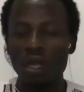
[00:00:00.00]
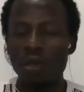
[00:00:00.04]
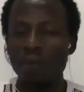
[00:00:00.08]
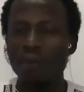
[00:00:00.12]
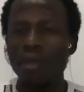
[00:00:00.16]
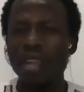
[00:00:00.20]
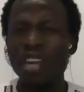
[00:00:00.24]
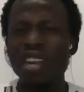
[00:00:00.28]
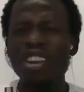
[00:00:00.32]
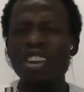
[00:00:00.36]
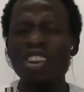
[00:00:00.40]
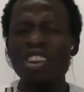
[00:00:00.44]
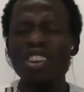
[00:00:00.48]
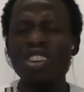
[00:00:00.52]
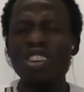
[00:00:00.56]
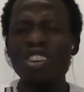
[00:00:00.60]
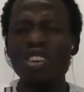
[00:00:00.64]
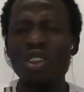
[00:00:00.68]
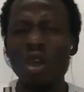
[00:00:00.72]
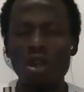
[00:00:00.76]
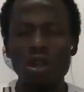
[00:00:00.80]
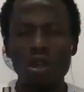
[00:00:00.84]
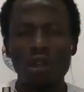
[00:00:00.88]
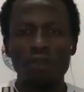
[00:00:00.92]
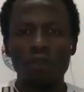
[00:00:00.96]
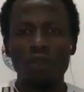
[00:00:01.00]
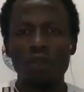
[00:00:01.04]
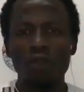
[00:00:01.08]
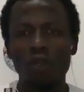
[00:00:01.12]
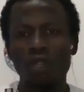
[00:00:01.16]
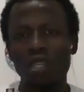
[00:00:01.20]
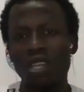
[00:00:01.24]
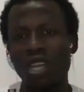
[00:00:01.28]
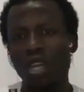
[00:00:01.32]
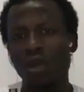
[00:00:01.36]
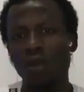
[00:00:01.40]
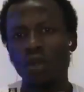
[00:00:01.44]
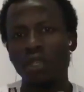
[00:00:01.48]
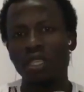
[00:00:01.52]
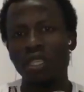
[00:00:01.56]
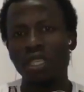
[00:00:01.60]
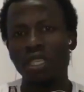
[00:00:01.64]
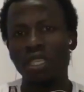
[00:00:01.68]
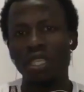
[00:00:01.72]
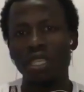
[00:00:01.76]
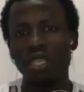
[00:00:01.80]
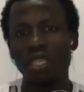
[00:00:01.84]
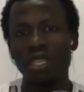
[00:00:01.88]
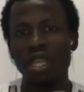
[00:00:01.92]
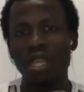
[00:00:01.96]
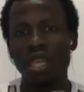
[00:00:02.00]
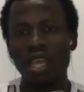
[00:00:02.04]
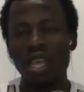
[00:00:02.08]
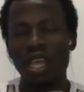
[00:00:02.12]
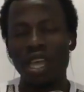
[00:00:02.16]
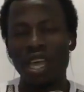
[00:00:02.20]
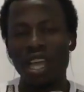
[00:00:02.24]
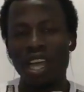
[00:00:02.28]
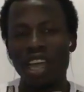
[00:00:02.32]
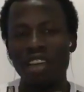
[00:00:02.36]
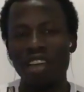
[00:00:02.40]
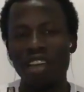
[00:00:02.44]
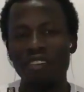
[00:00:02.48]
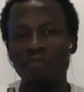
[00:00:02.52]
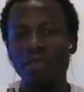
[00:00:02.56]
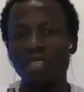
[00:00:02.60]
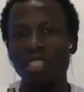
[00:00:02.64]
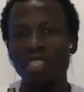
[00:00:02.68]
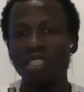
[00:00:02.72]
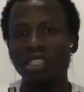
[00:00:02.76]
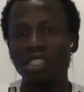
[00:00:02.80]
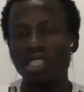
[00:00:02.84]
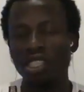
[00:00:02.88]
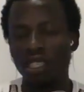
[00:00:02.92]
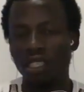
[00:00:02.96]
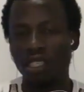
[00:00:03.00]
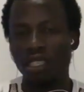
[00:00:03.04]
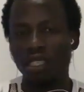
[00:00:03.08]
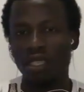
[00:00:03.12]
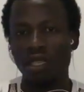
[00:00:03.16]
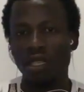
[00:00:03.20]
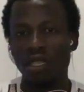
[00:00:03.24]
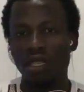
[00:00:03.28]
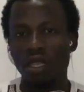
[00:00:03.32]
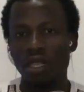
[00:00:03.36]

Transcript: but none of those languages have been taught,